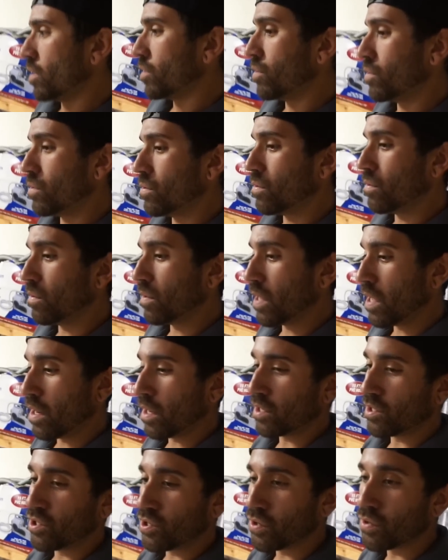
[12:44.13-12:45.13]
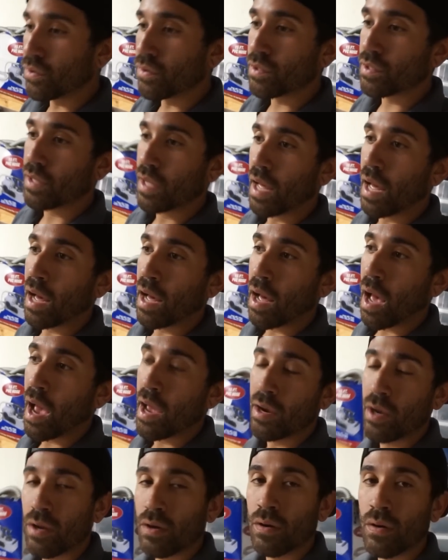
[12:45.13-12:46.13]
to get it tuned.
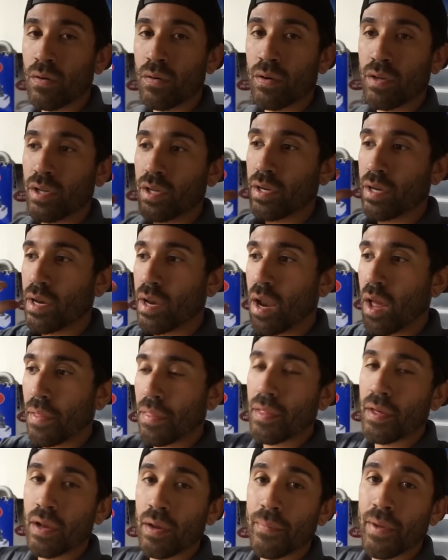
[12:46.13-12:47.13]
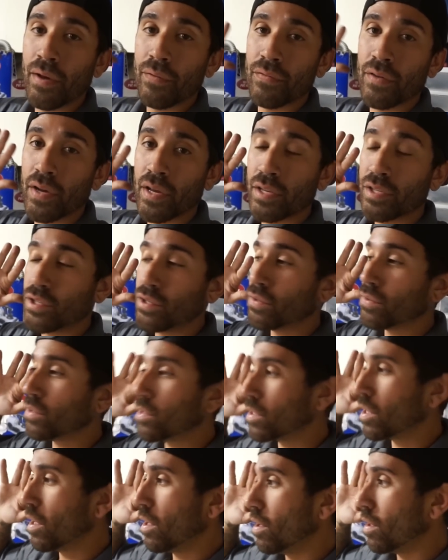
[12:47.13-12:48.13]
I know nothing about fucking
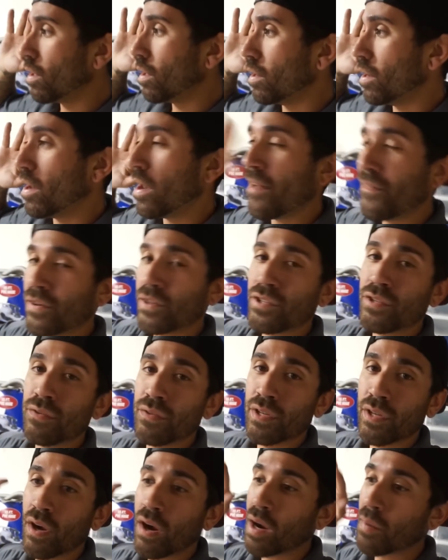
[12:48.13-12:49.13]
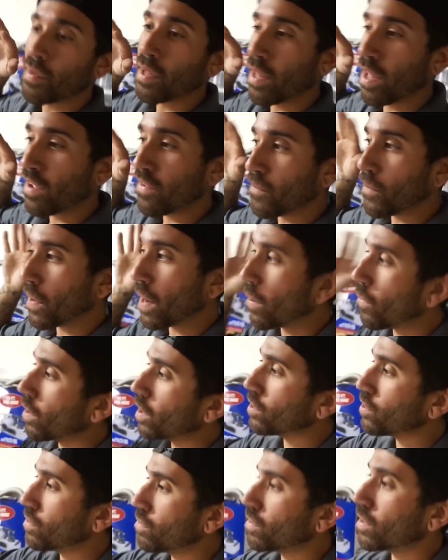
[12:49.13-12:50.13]
tunes. Never tuned a car in my life, but I
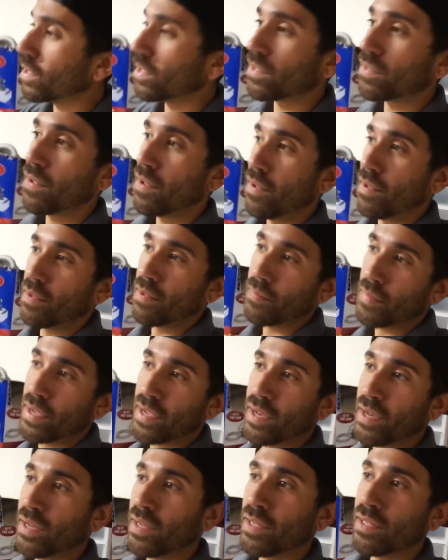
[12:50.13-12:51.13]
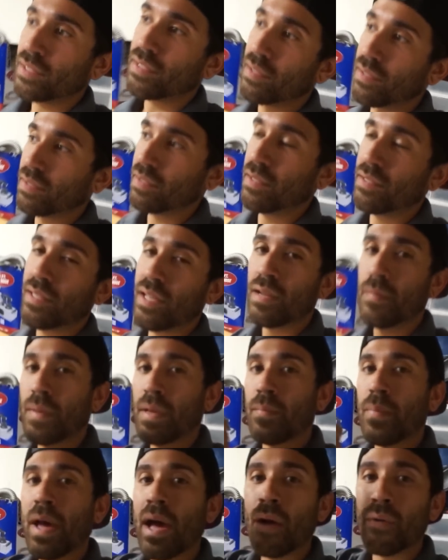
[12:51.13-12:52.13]
want to tune this because it's going to
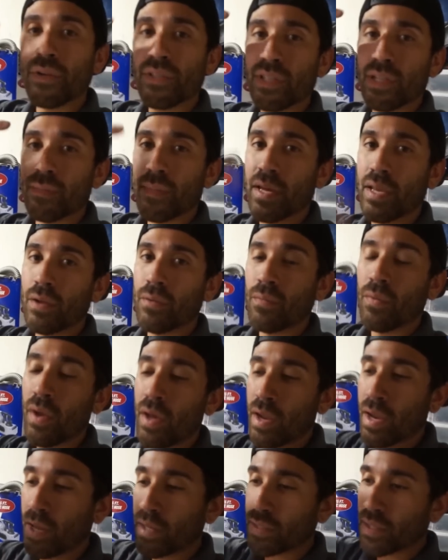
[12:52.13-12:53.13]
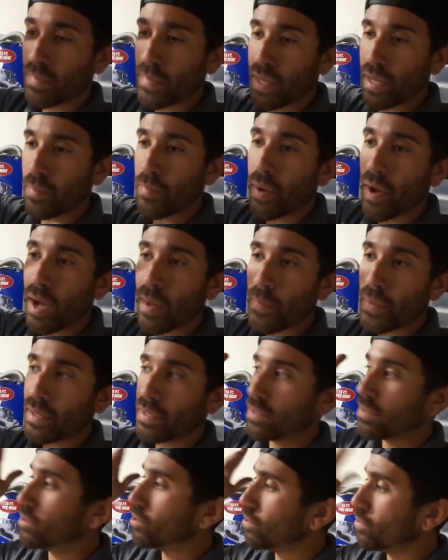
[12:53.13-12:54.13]
make power, it's going to make it run, and it's going to make it pop
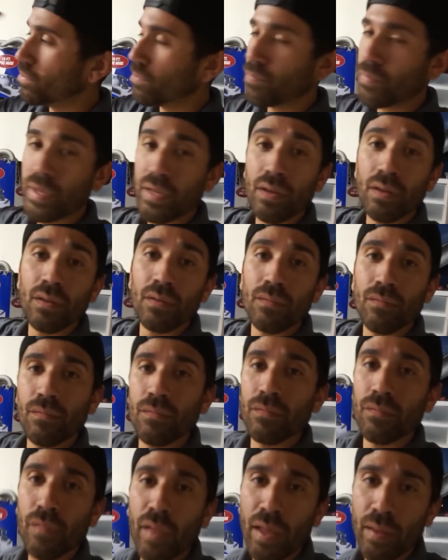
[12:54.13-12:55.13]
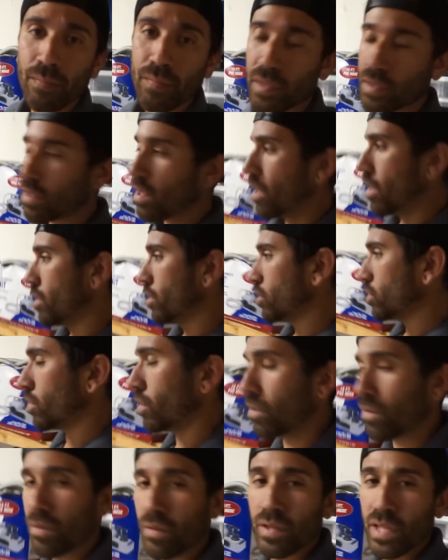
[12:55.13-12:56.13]
and shoot bigger flames.
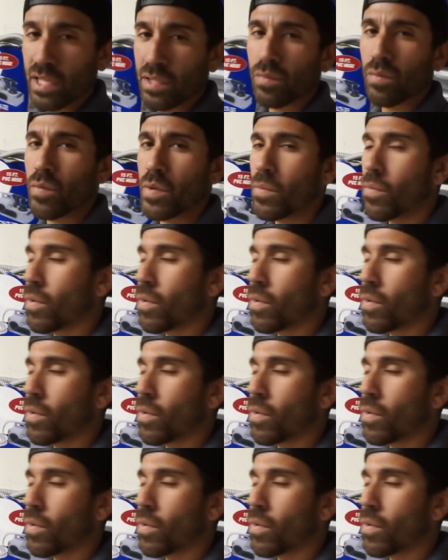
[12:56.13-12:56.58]
So that's what we